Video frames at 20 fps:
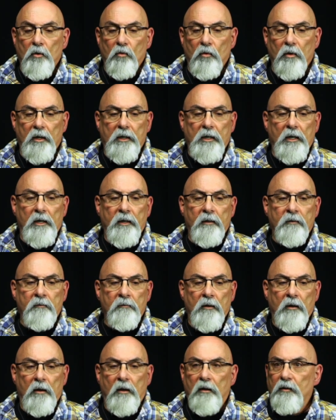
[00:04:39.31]
work
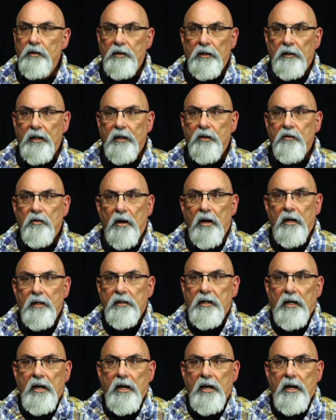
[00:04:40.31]
on all his electronics.